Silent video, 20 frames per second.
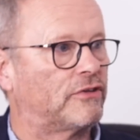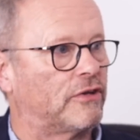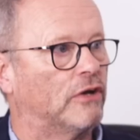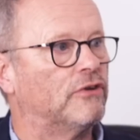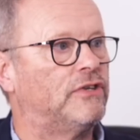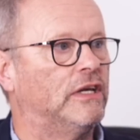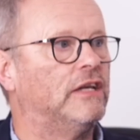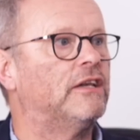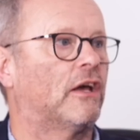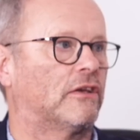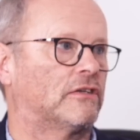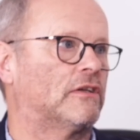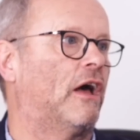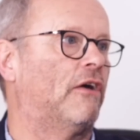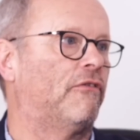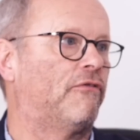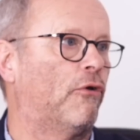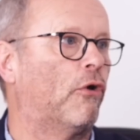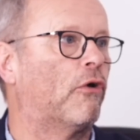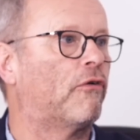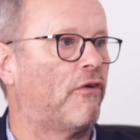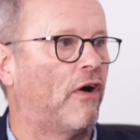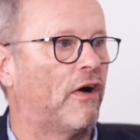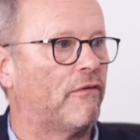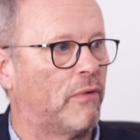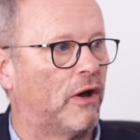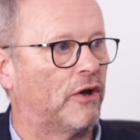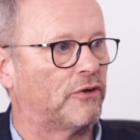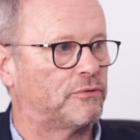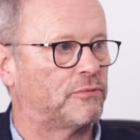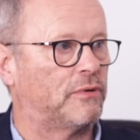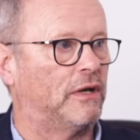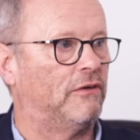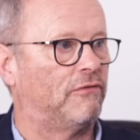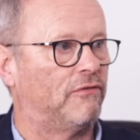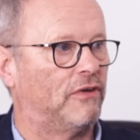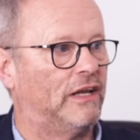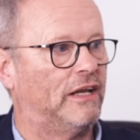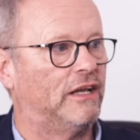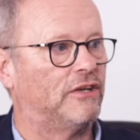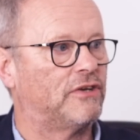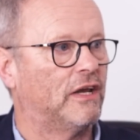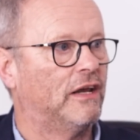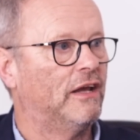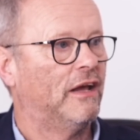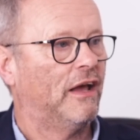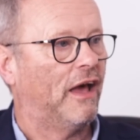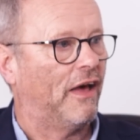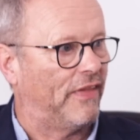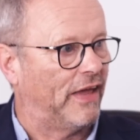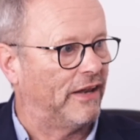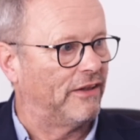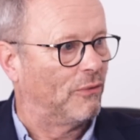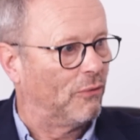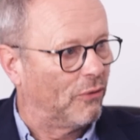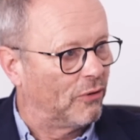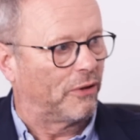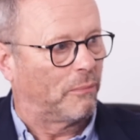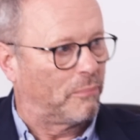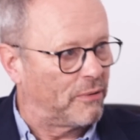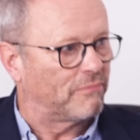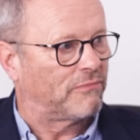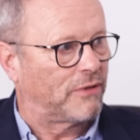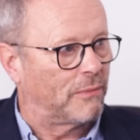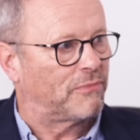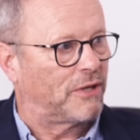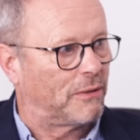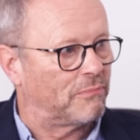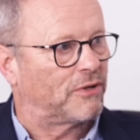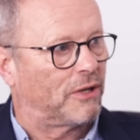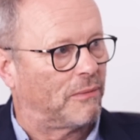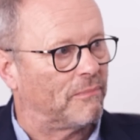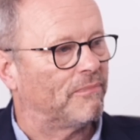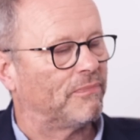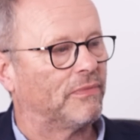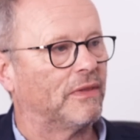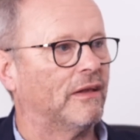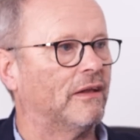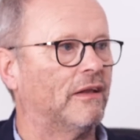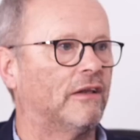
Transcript: So she does like 4 or 5 miles between a village, and then all the dip.